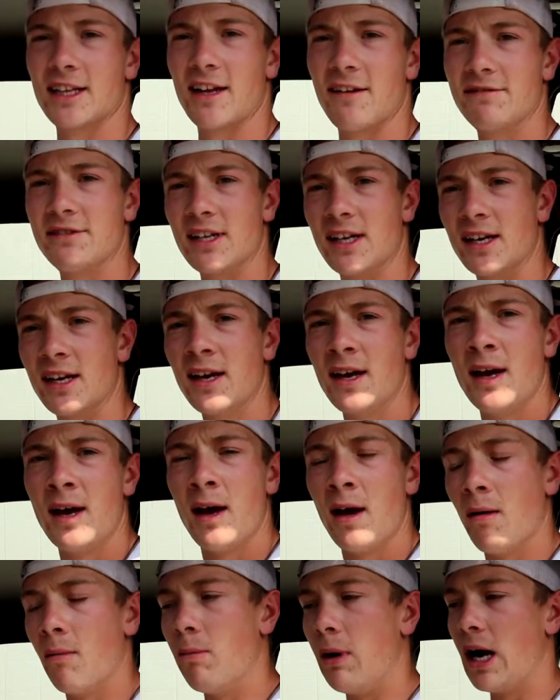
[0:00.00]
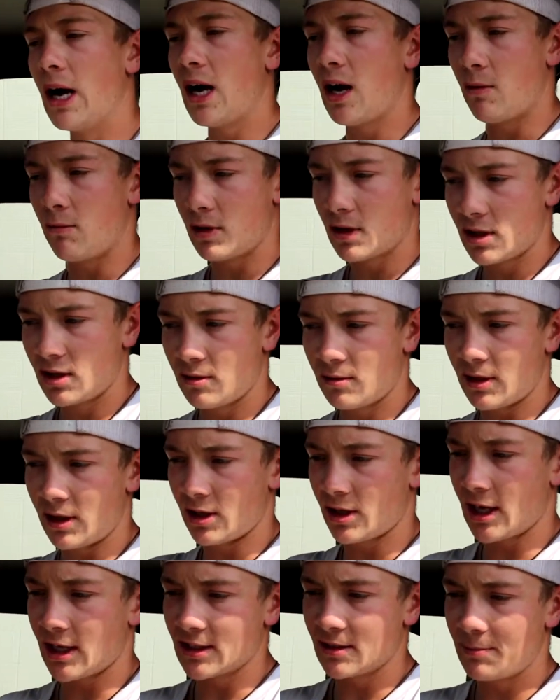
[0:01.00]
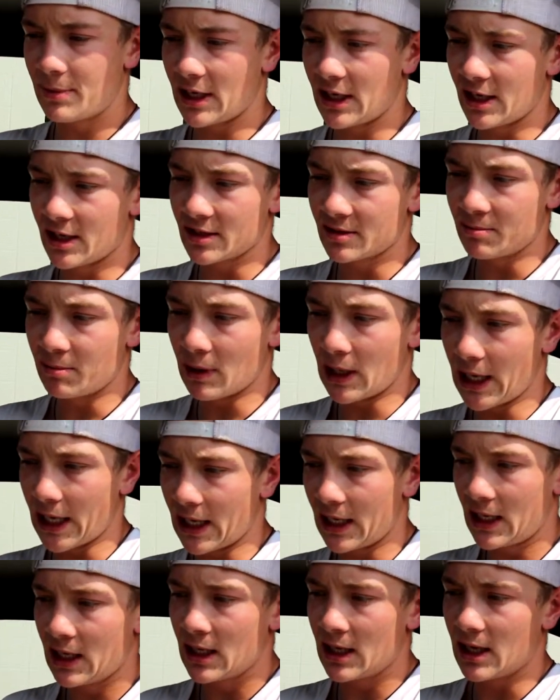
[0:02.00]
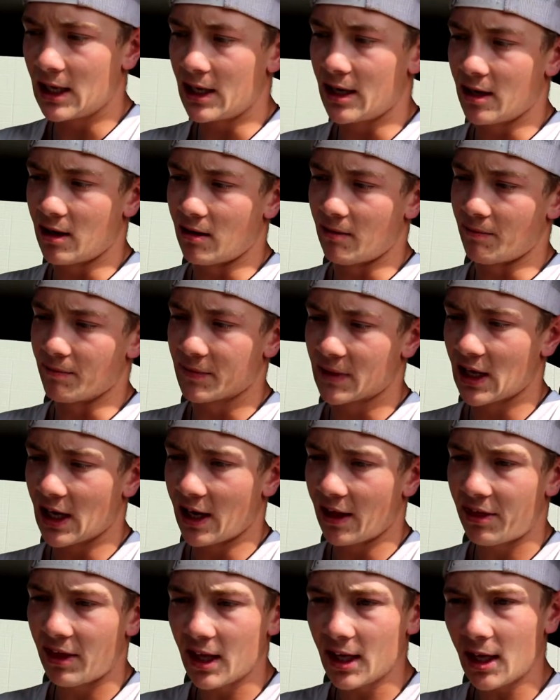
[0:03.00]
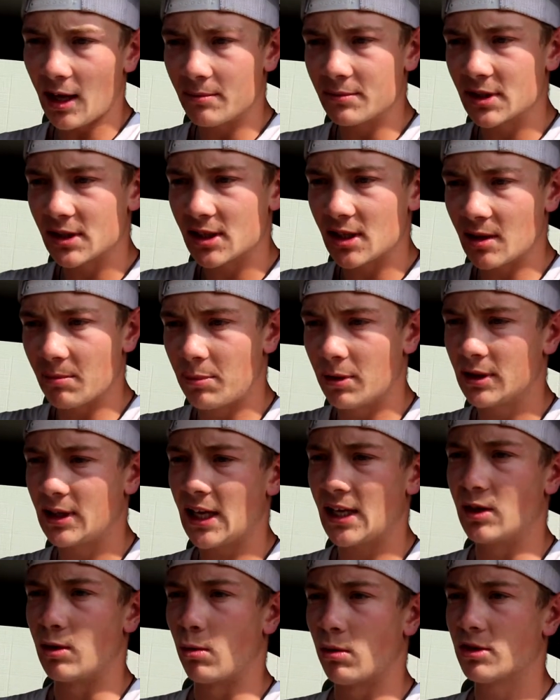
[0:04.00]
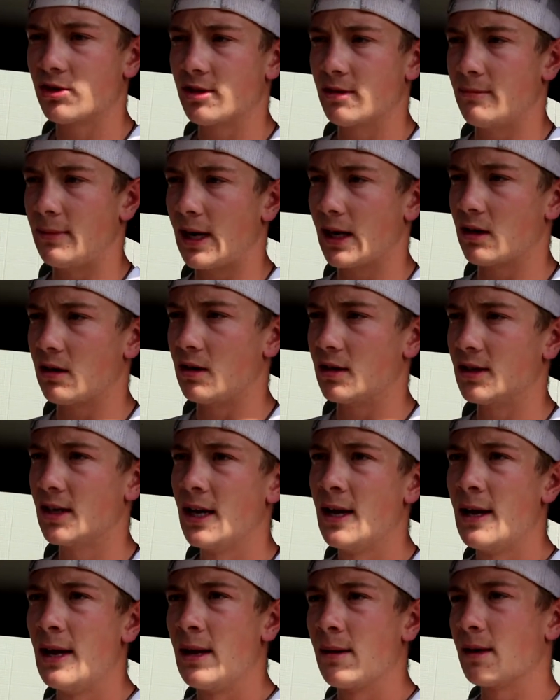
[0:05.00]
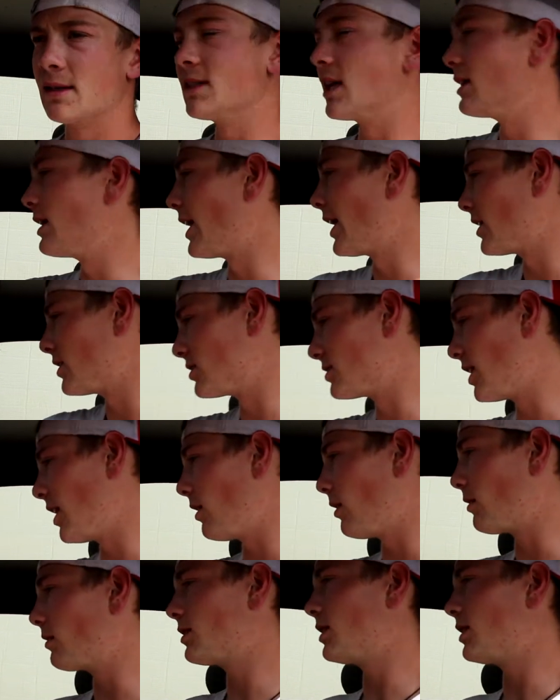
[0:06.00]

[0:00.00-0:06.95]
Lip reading: I left in, but I want to know what your guys' opinion is. But I think I'm just gonna put that door trim back on because I like just how